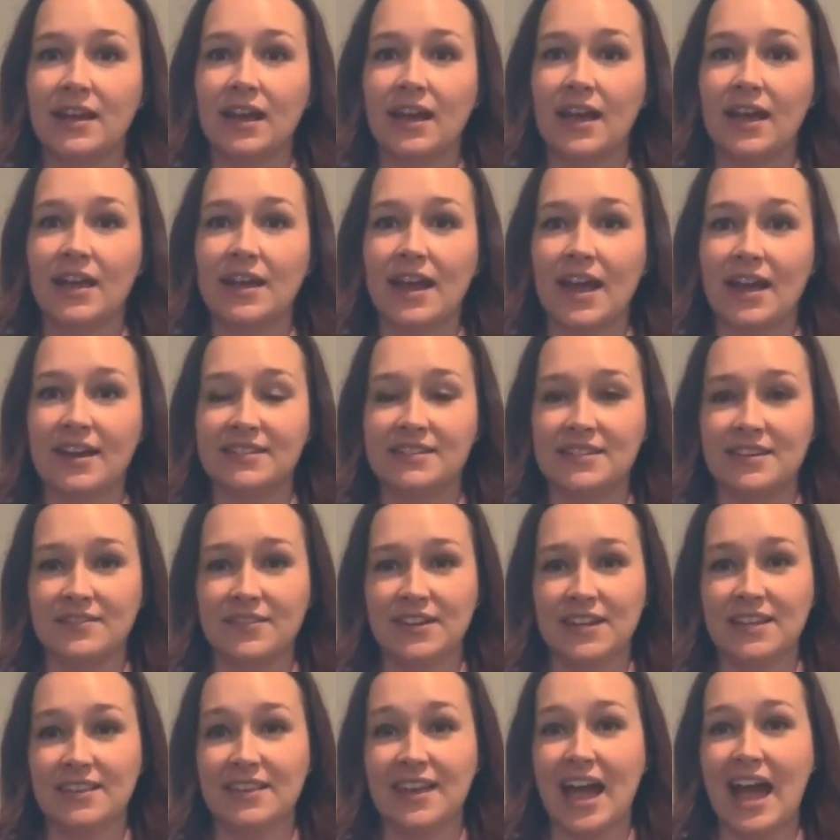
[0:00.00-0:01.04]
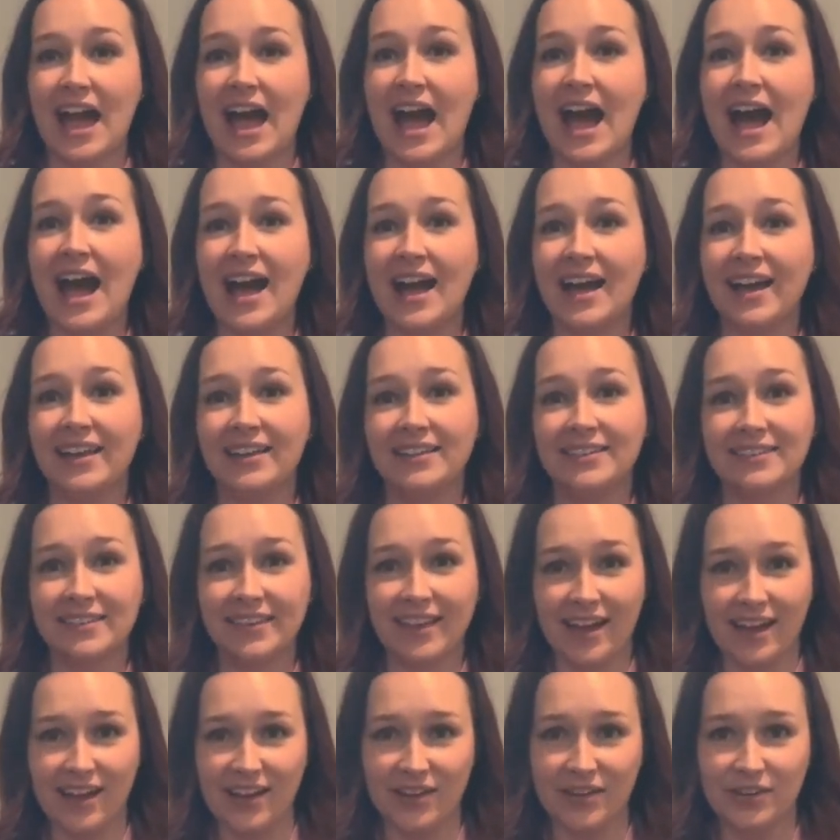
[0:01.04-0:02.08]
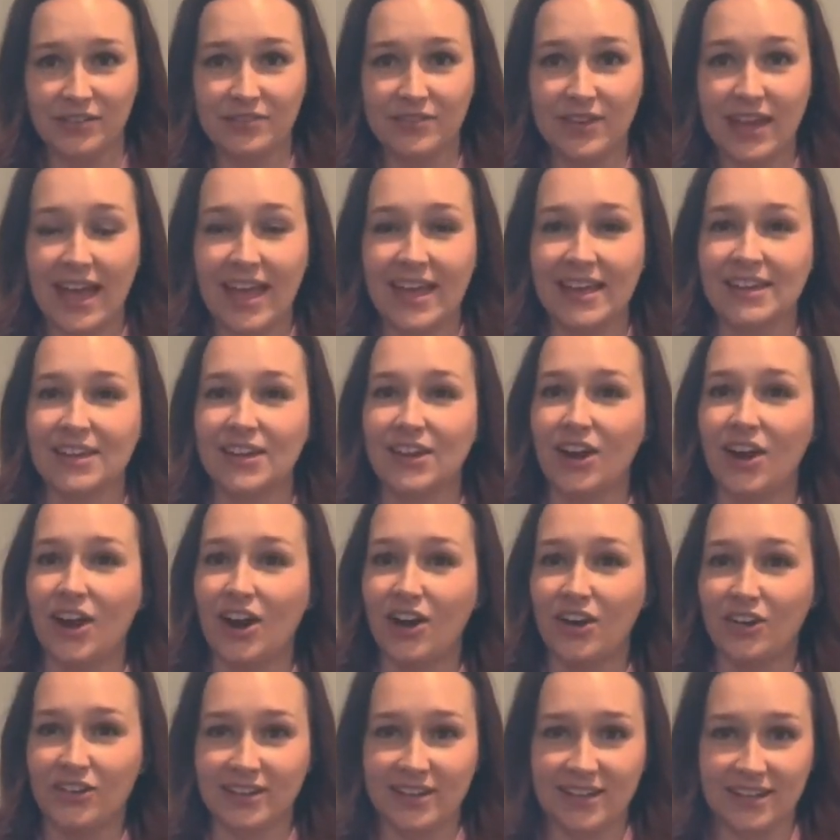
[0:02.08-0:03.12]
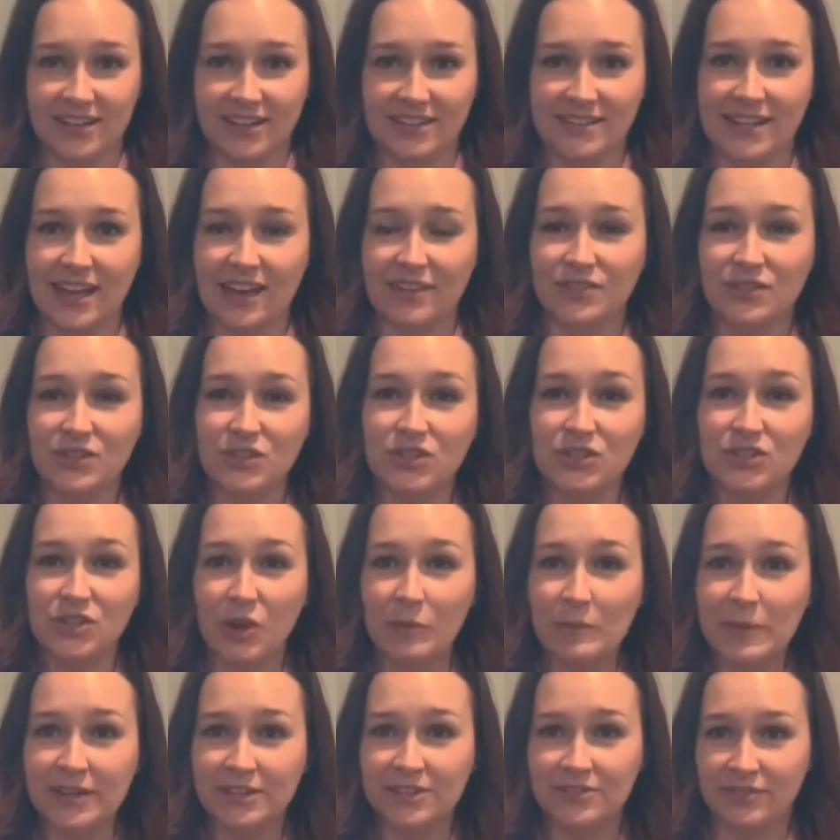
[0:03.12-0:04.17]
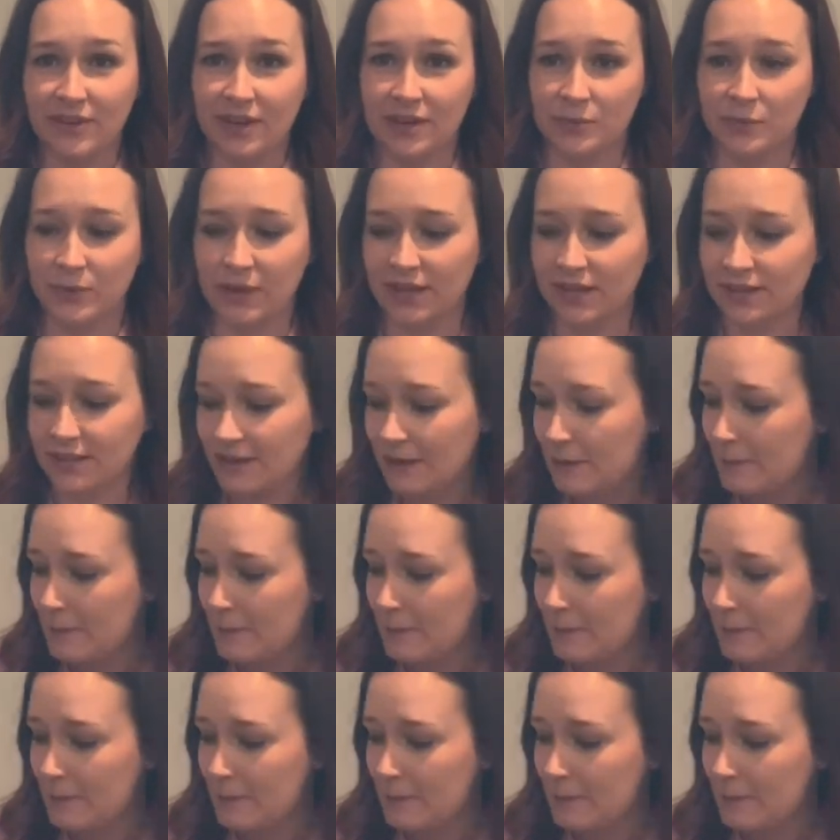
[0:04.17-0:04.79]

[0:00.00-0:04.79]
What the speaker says: an activity that I love and all kids have so much fun with,